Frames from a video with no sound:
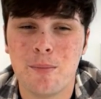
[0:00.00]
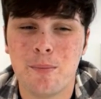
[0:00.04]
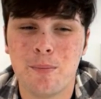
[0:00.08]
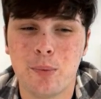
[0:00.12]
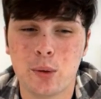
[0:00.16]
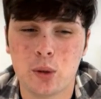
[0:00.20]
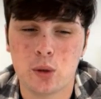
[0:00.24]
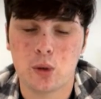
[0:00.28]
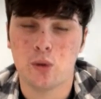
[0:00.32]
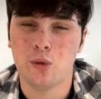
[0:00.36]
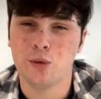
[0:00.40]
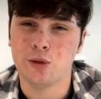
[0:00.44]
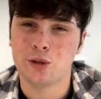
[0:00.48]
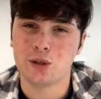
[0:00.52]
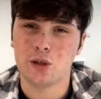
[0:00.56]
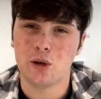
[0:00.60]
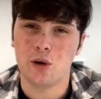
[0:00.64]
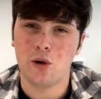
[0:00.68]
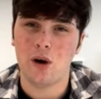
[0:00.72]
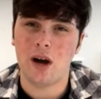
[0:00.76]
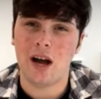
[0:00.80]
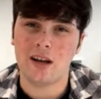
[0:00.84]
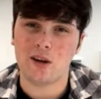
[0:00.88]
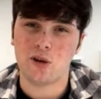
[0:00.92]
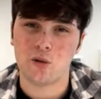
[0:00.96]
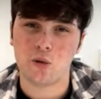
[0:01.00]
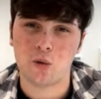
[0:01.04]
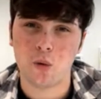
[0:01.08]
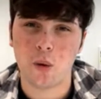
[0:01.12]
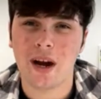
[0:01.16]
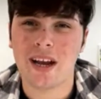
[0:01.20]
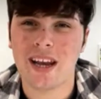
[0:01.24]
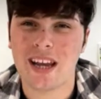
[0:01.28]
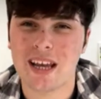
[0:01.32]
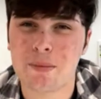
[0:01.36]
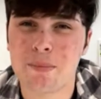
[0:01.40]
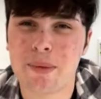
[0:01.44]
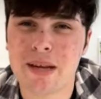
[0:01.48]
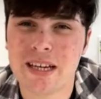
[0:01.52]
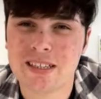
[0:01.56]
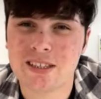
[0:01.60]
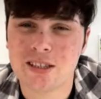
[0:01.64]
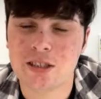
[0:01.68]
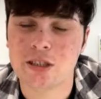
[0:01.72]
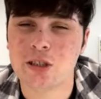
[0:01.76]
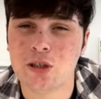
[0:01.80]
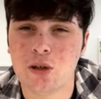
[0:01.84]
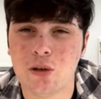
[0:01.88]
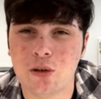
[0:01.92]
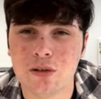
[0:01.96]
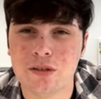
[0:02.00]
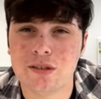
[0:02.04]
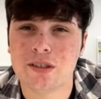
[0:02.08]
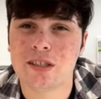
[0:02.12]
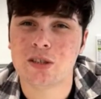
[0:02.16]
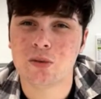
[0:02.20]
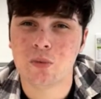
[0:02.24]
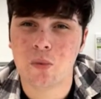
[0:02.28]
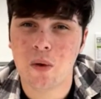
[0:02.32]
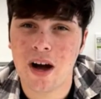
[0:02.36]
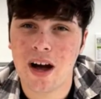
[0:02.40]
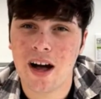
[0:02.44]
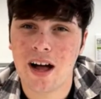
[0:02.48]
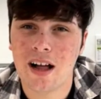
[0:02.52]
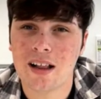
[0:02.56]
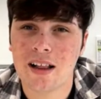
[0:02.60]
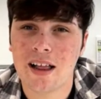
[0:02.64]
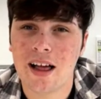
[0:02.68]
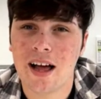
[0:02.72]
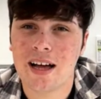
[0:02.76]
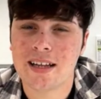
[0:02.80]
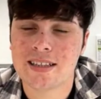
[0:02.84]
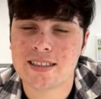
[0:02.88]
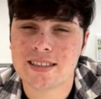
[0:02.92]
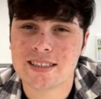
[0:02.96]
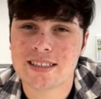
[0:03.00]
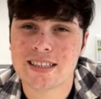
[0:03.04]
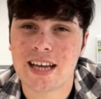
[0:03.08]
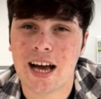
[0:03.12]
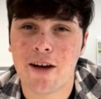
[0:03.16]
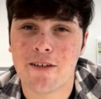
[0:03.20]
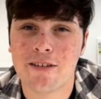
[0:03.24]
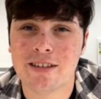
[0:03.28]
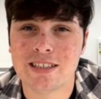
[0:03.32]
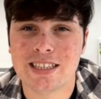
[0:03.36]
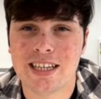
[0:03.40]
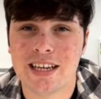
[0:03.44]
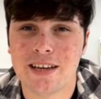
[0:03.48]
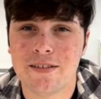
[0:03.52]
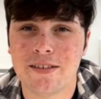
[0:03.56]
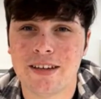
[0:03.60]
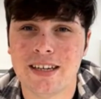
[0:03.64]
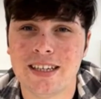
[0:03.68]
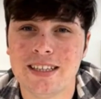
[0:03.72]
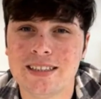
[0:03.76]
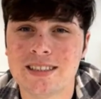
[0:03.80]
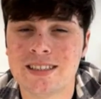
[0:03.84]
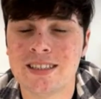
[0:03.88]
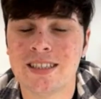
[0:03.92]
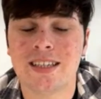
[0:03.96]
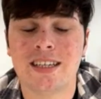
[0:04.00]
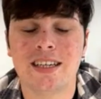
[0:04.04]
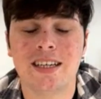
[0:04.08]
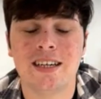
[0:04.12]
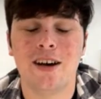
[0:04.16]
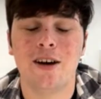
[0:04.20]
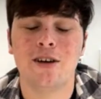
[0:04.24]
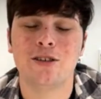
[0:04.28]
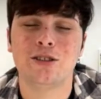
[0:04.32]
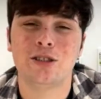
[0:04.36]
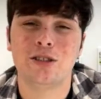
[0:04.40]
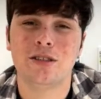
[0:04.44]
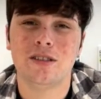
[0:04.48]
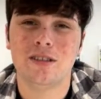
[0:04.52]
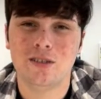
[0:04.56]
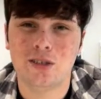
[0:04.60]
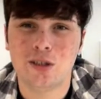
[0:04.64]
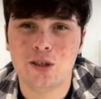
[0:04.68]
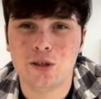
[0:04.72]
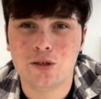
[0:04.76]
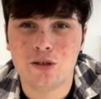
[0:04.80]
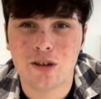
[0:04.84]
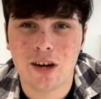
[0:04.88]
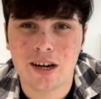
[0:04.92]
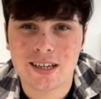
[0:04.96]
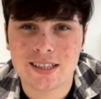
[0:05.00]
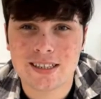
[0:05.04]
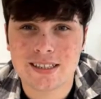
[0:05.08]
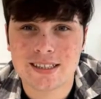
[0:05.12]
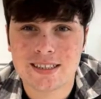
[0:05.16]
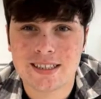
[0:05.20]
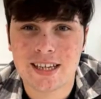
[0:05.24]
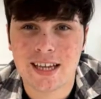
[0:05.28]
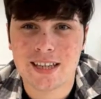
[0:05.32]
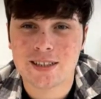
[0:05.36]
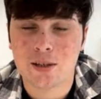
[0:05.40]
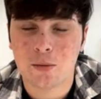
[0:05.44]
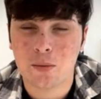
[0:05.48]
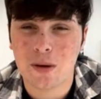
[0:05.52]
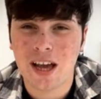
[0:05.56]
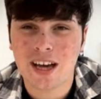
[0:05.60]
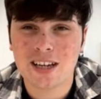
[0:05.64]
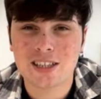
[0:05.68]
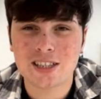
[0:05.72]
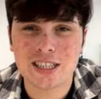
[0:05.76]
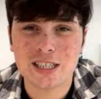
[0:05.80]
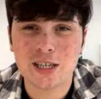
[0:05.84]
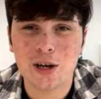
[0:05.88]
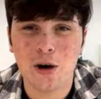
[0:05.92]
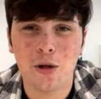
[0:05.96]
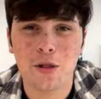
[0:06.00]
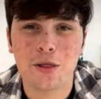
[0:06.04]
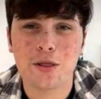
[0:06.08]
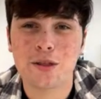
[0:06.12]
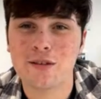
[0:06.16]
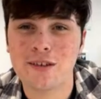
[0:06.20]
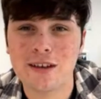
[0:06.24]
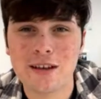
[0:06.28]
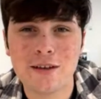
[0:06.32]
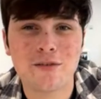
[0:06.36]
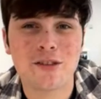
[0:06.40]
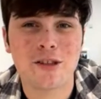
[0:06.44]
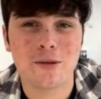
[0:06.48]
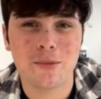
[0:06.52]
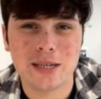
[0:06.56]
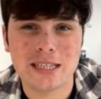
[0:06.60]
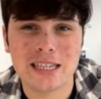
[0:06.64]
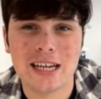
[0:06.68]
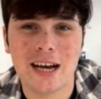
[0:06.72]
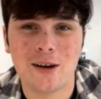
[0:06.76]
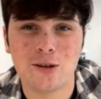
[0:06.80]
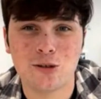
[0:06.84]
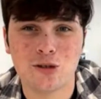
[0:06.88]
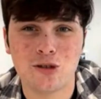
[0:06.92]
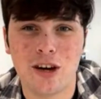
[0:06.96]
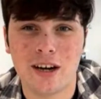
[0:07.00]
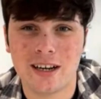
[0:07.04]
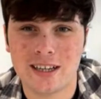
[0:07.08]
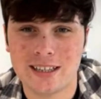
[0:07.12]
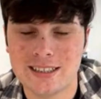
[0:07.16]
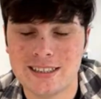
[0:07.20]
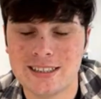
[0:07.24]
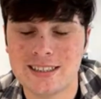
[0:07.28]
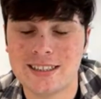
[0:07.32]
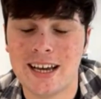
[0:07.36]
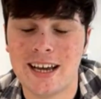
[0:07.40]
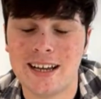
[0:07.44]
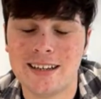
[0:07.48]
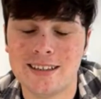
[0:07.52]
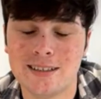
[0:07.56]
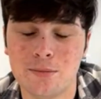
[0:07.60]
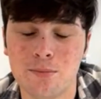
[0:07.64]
But also I quite like Peter Jones as well, and Sarah Davies, the two Dragon's Den. Well, actually, all three of them are now Dragon's Den